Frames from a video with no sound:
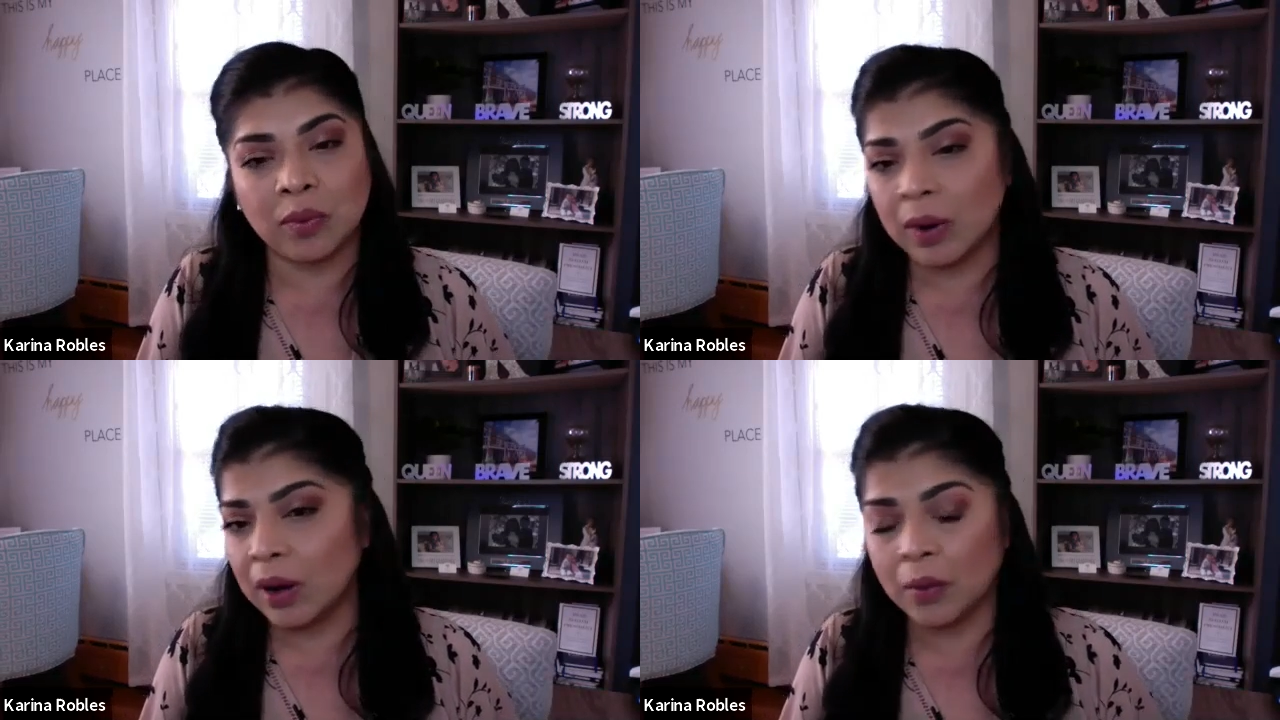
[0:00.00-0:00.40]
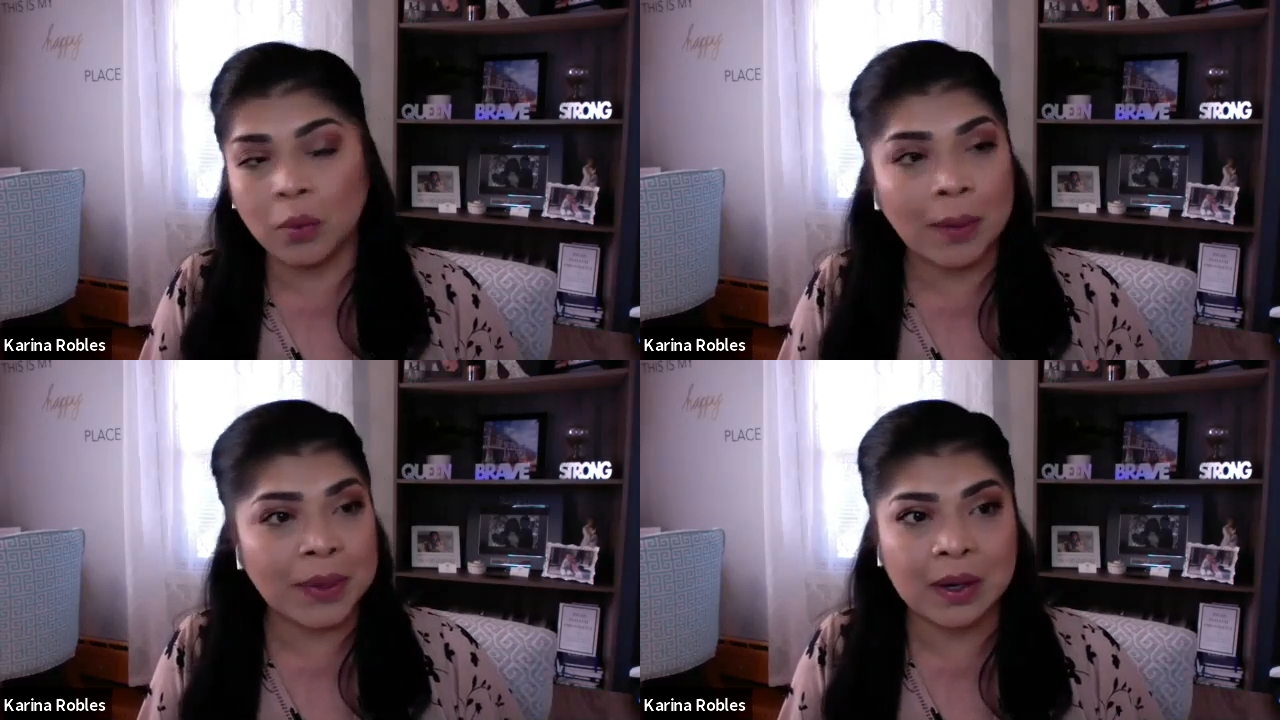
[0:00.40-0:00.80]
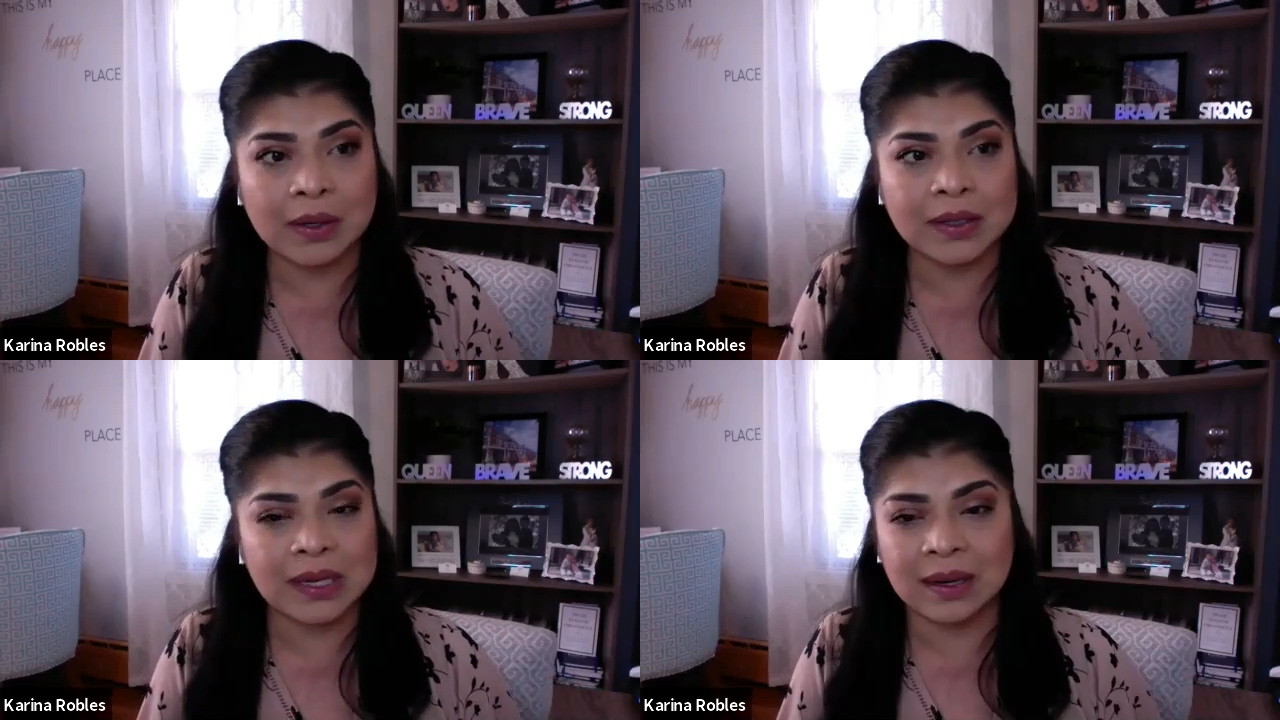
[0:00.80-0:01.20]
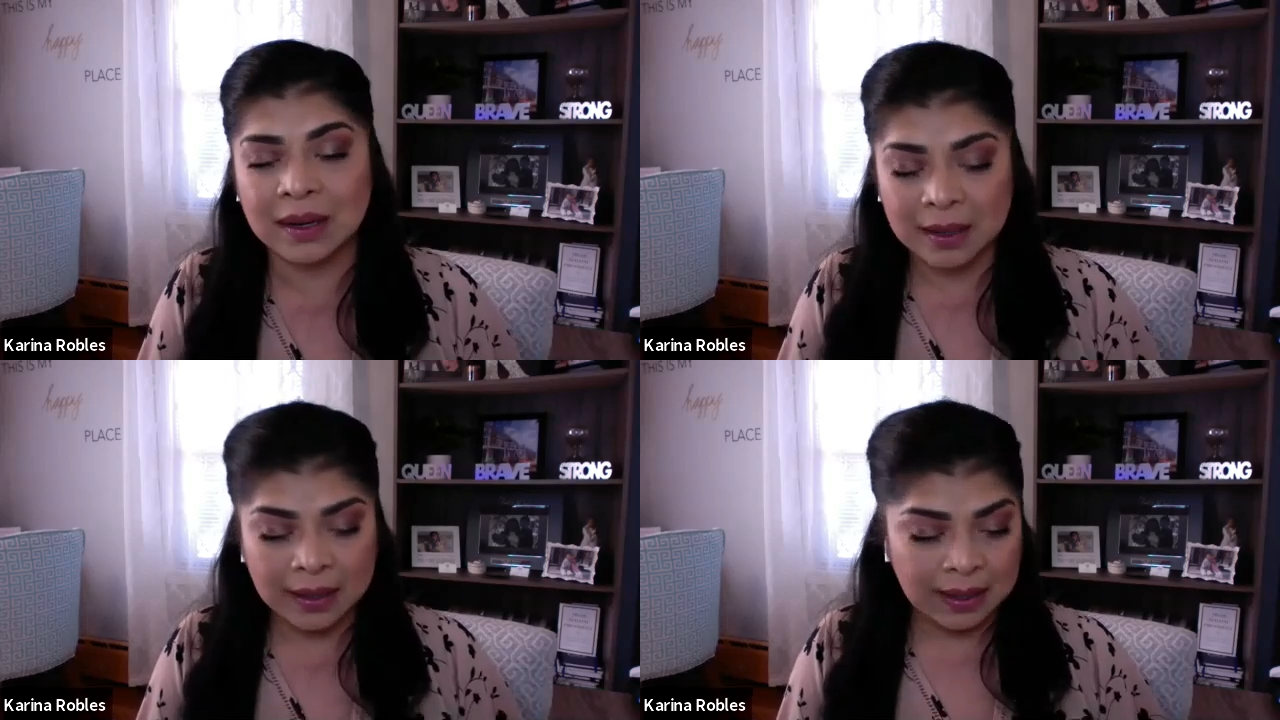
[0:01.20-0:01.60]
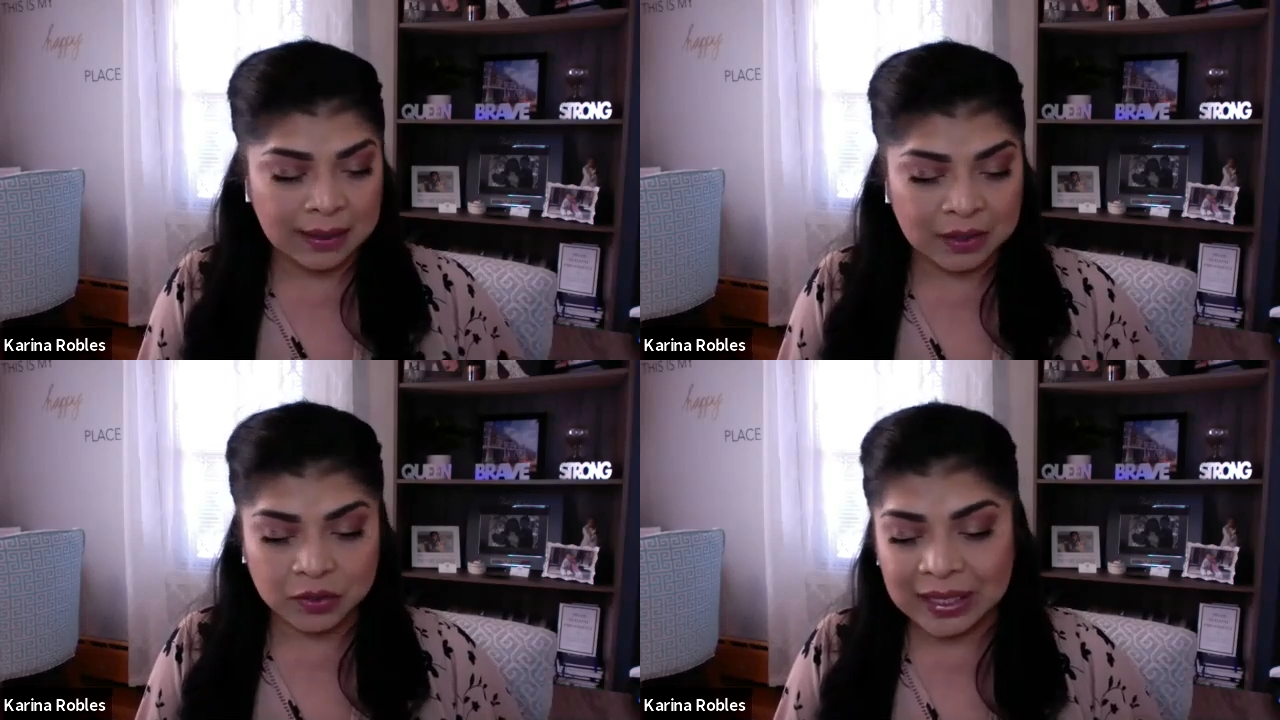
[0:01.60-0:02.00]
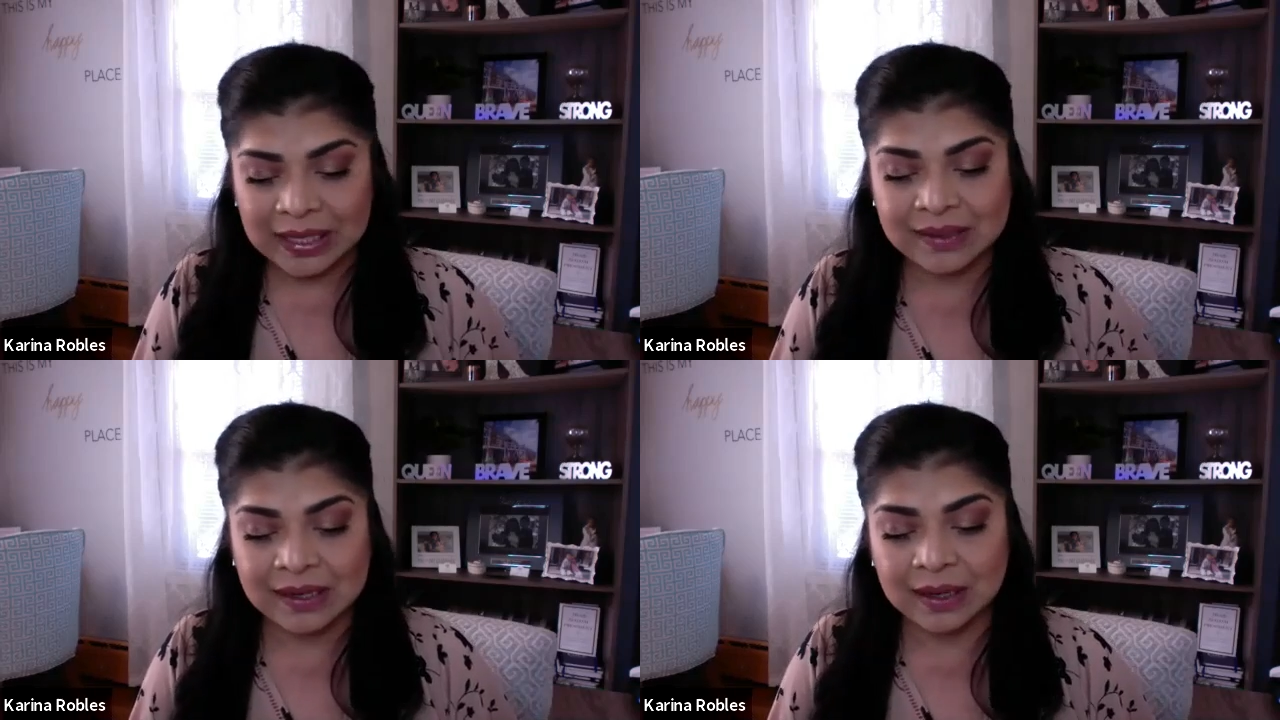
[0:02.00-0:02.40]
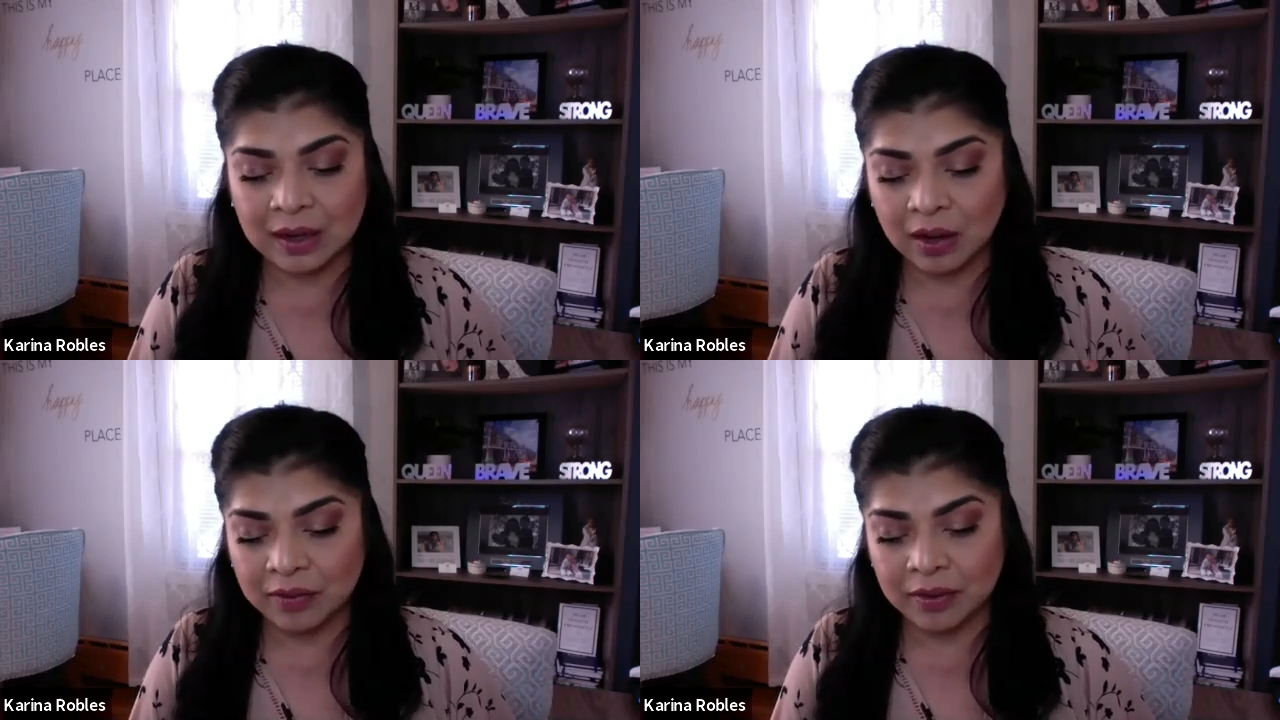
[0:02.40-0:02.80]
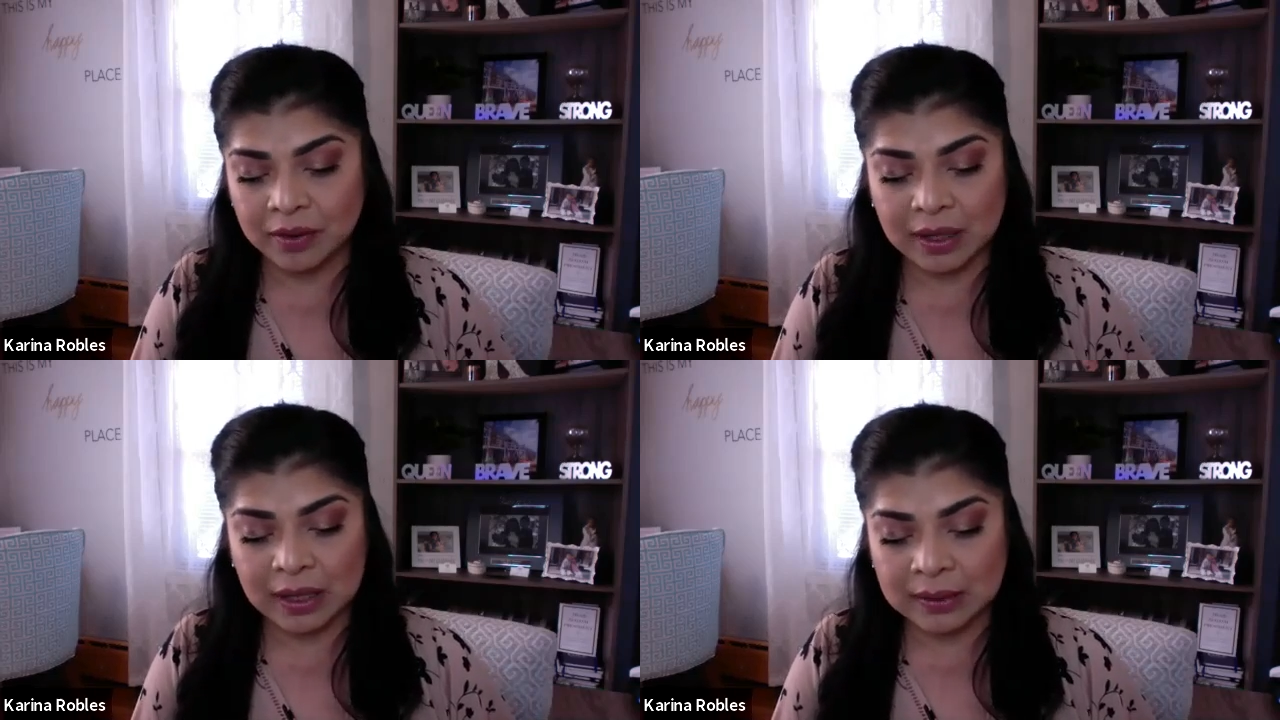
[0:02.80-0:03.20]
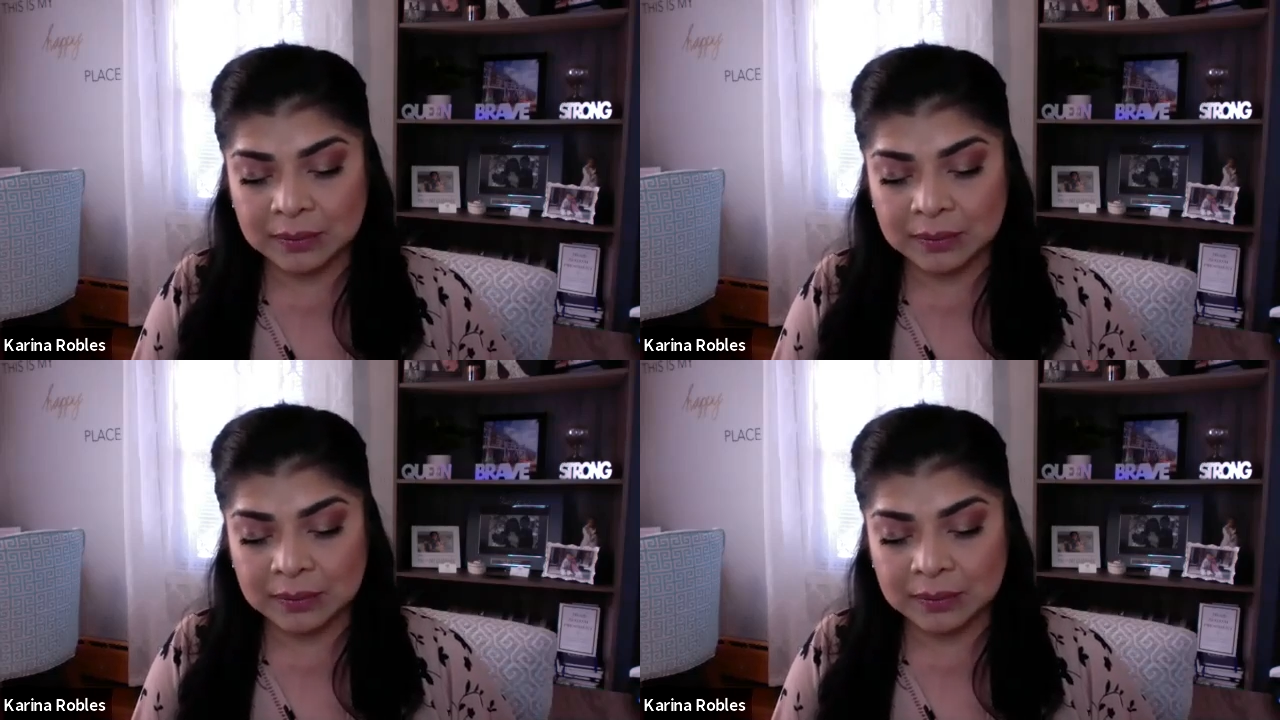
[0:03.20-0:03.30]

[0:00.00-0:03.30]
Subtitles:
all the webinars and the trainings that they offer